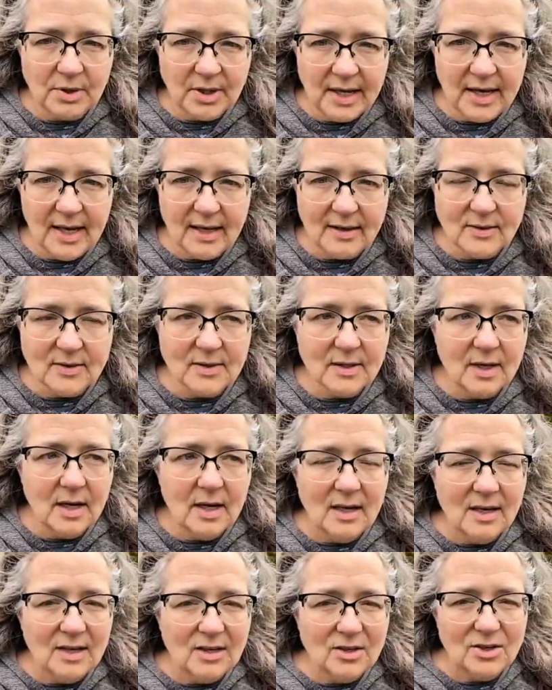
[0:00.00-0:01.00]
ridden
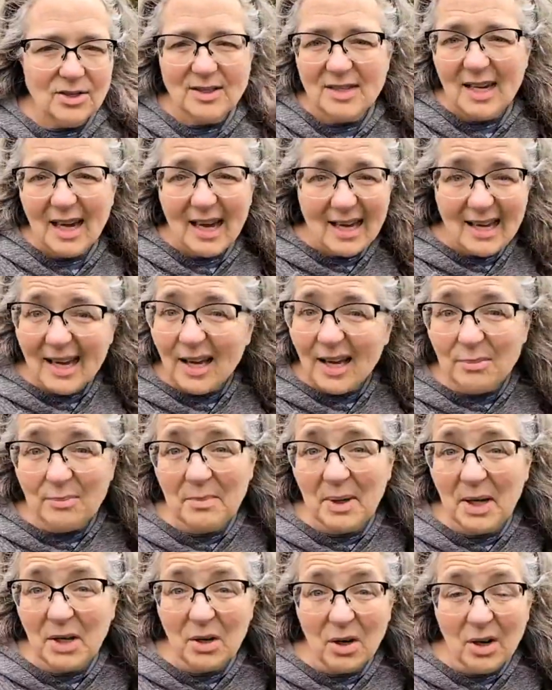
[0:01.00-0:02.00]
plants just hang
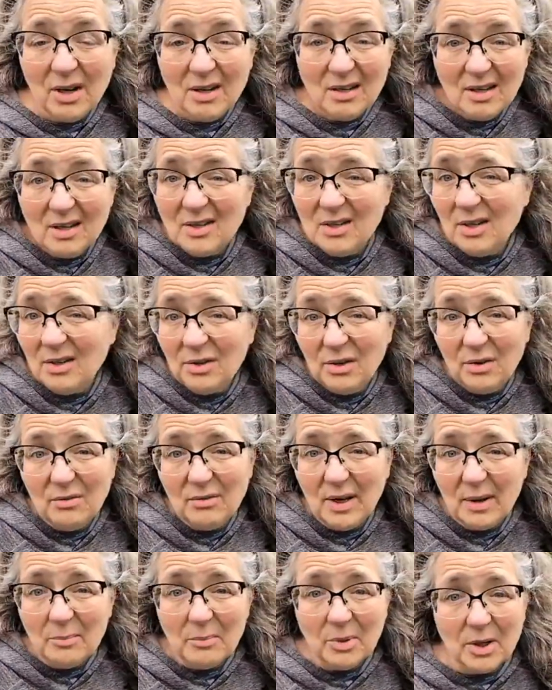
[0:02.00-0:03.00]
out in my garden
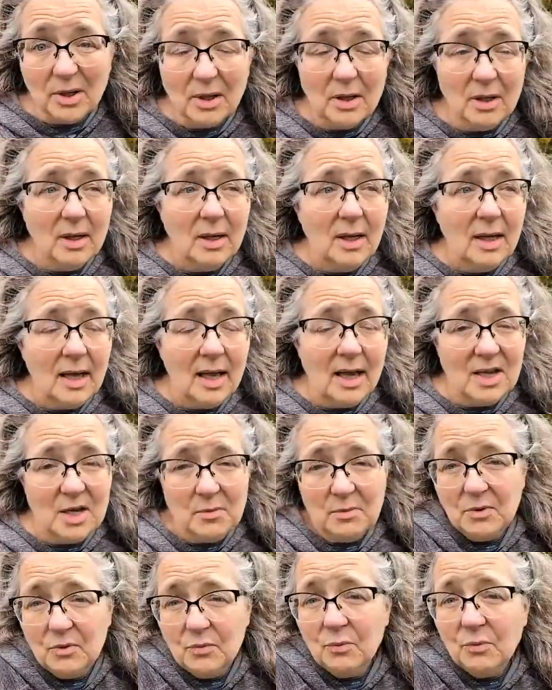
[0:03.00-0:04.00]
until November
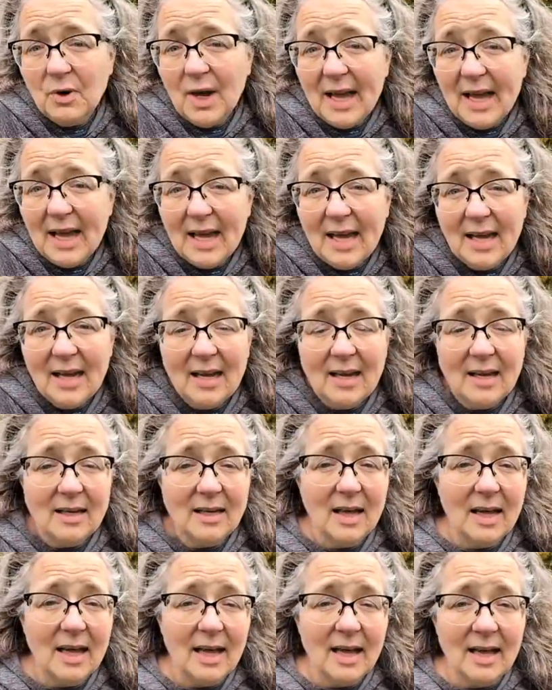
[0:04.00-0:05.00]
and it would
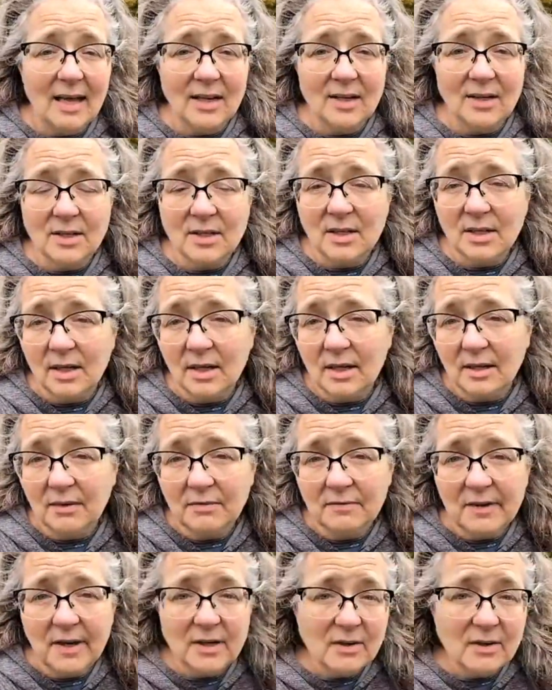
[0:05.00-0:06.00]
rain and
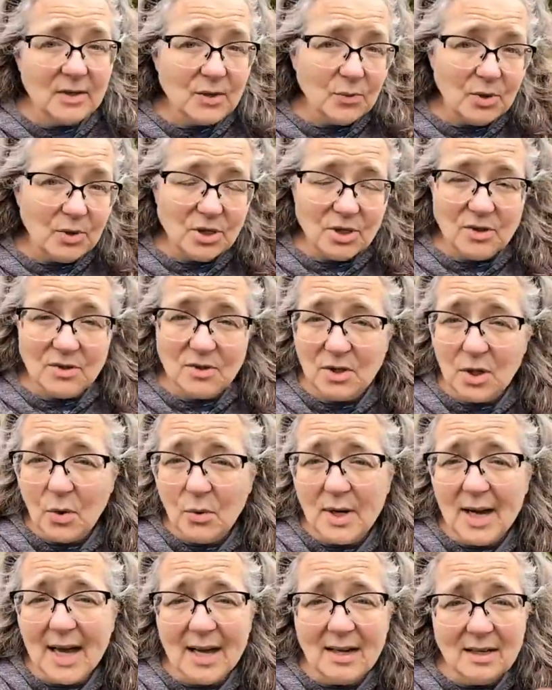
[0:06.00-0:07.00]
the fungus would
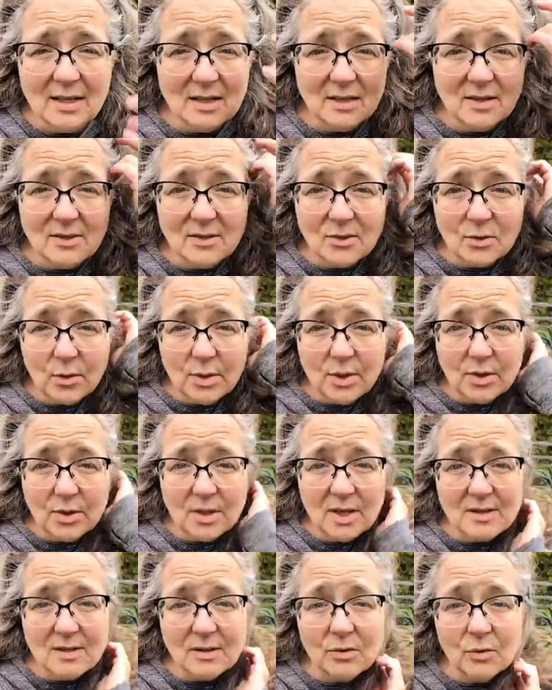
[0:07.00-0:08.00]
just go down into the
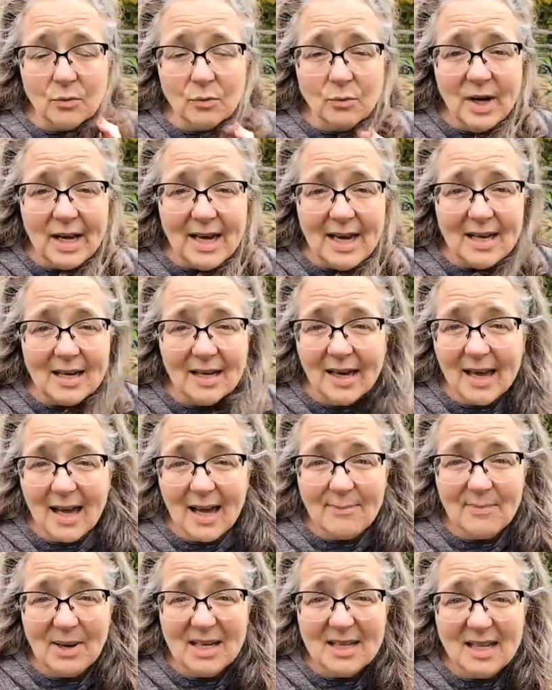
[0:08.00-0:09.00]
soil because of the rain
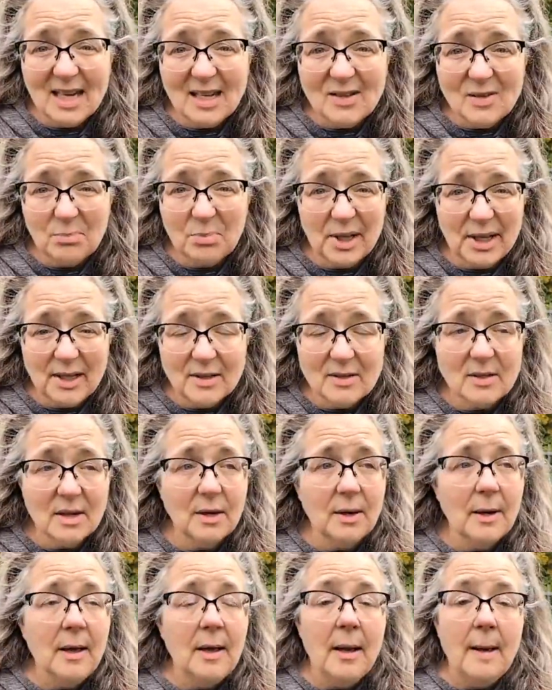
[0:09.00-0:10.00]
and I have my dead
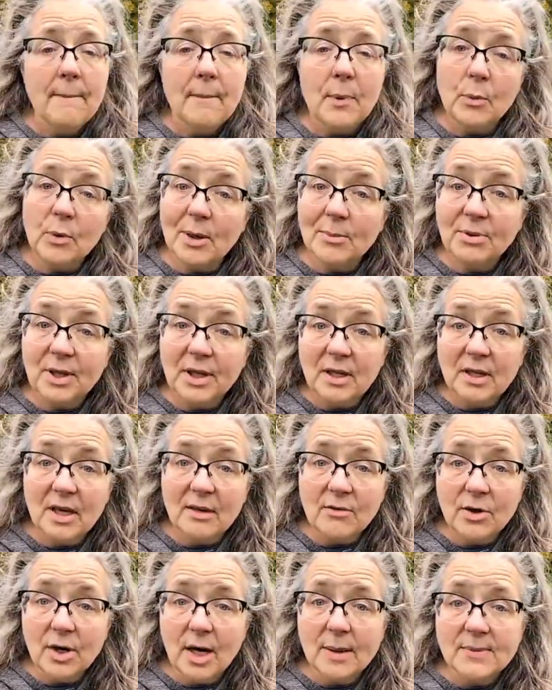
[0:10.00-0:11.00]
plants there. But when I'm
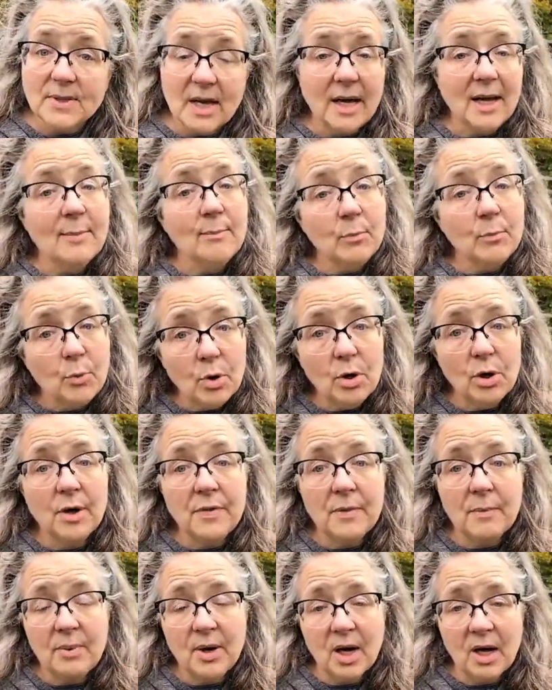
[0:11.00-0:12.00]
planting cover crops, I am
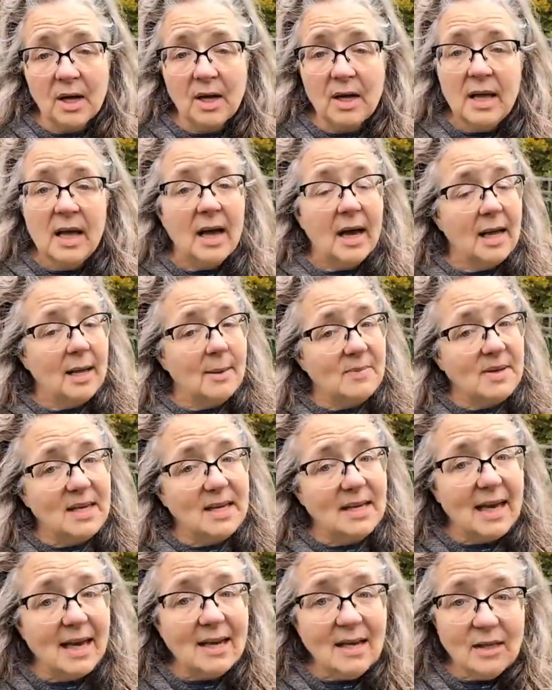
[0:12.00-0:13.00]
more on the ball. I
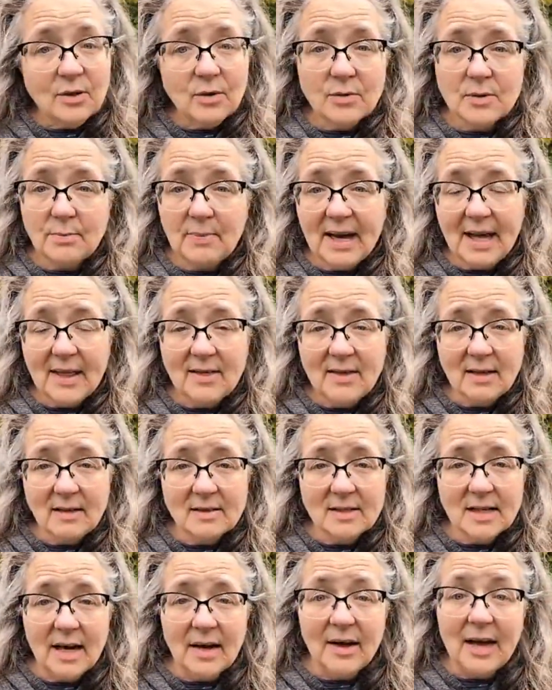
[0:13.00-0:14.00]
am getting those
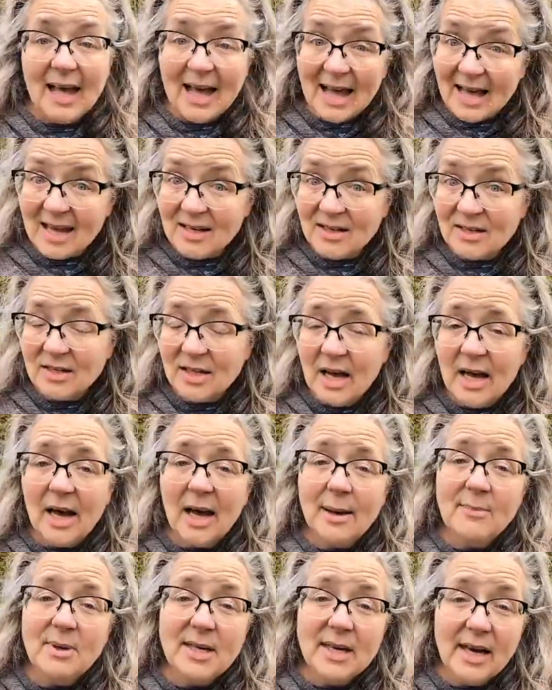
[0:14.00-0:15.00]
bad things out
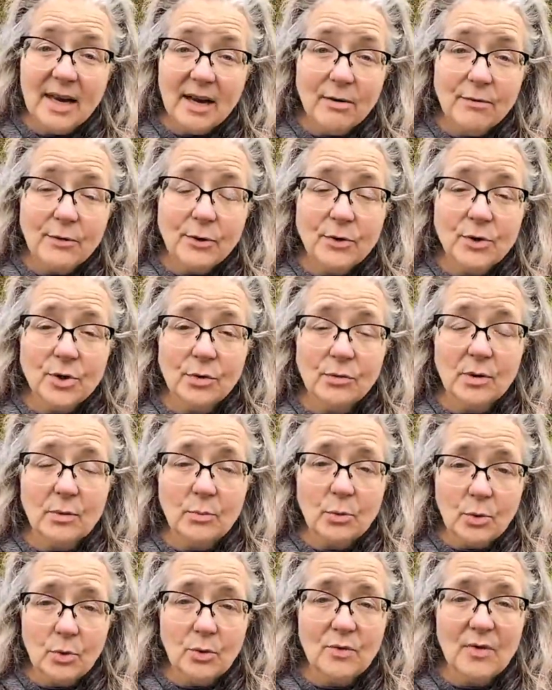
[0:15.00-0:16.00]
and I'm careful
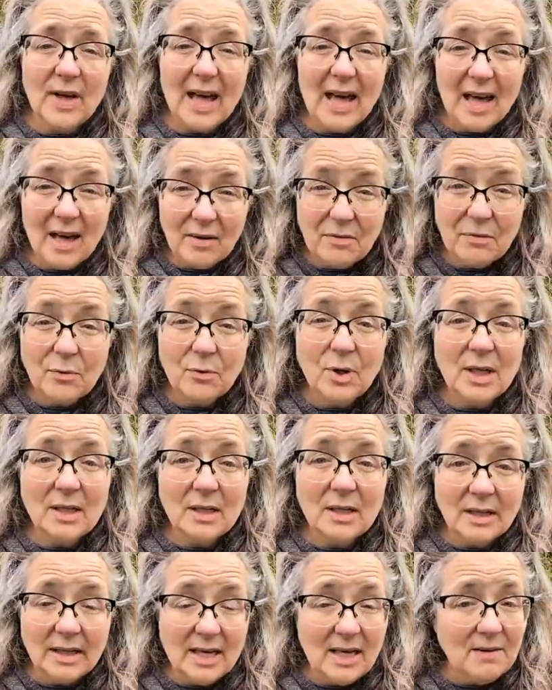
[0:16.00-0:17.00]
to remove
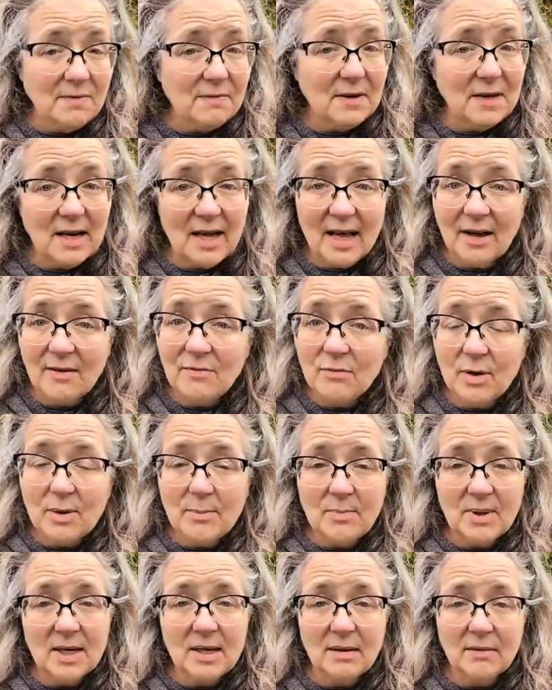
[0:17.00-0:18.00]
every leaf and
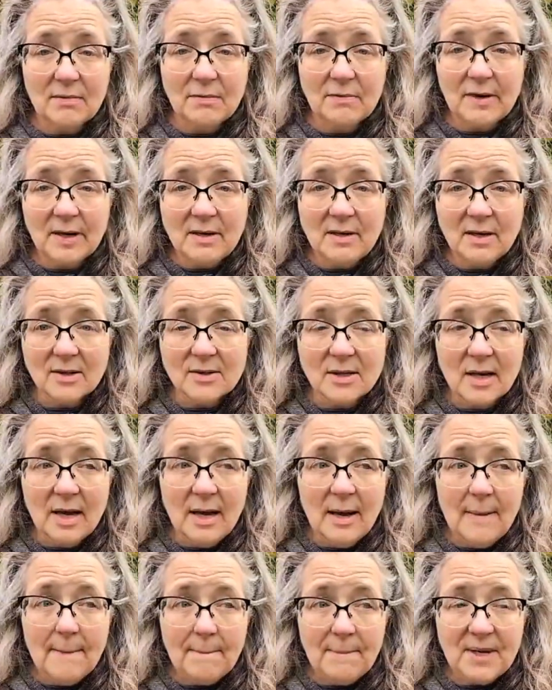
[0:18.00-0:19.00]
every bit of
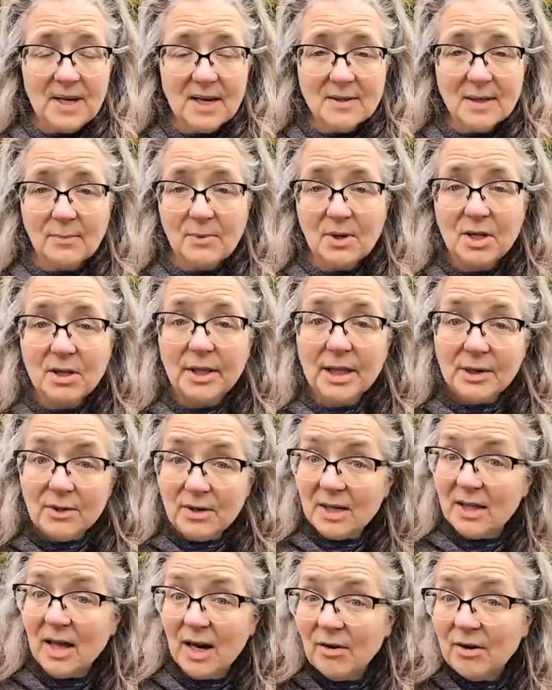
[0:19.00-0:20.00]
fungus because I'm
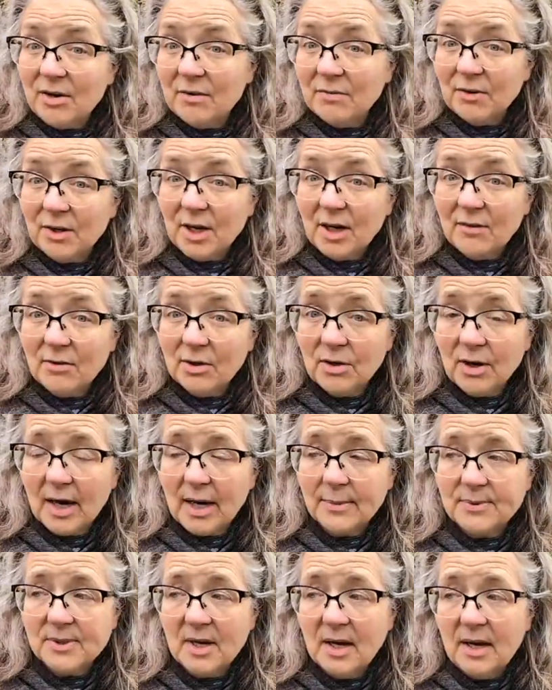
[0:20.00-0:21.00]
clearing the area for
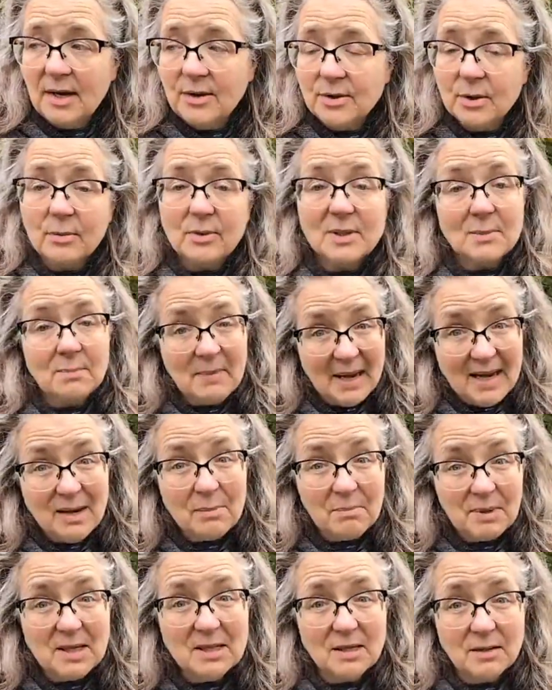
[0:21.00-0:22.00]
cover crops. So it's
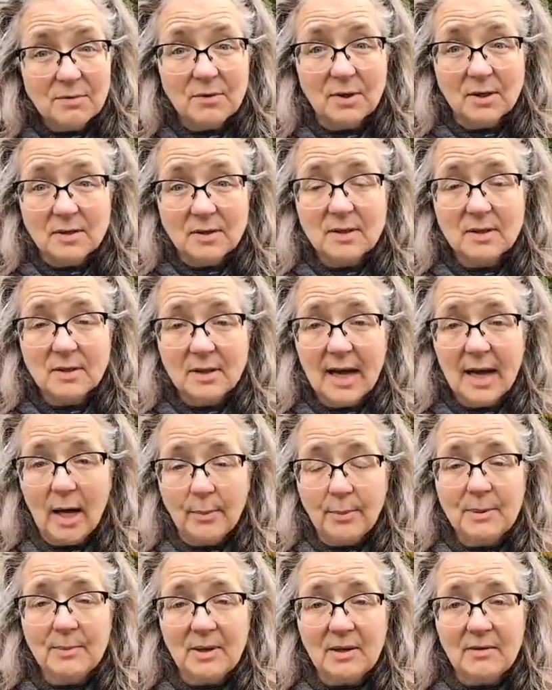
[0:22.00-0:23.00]
made a big difference
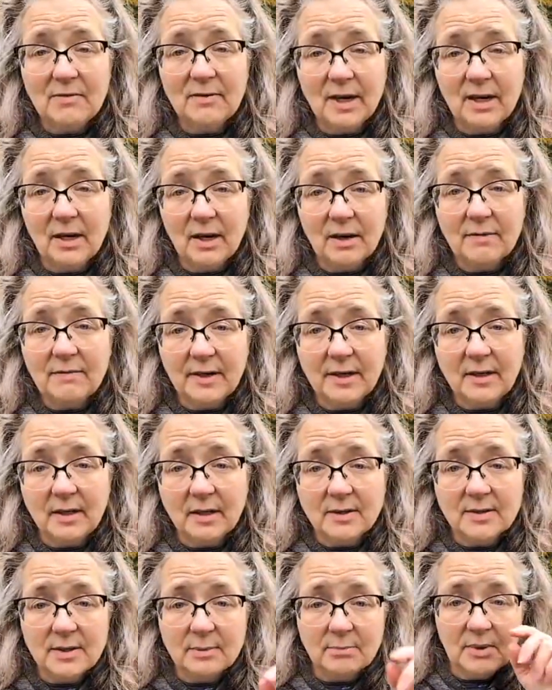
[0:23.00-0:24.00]
helping me fight off
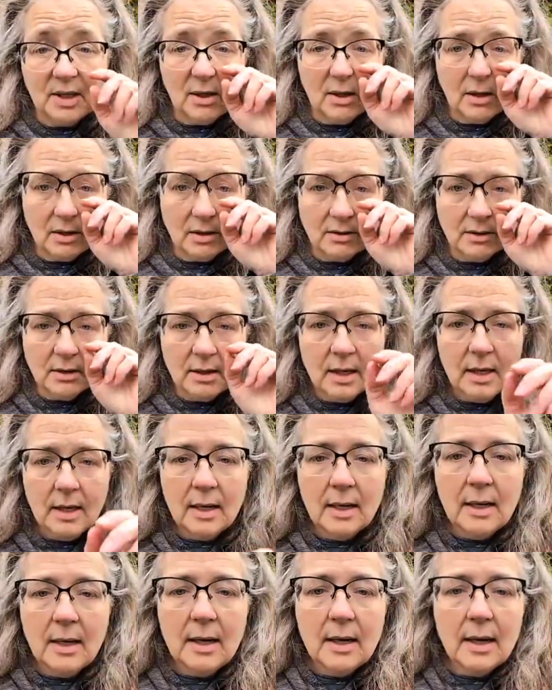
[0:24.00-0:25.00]
fungus in my
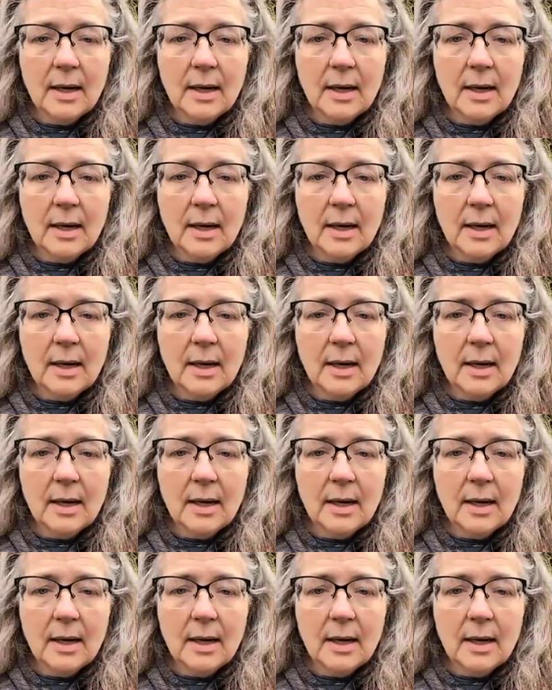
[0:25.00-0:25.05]
garden.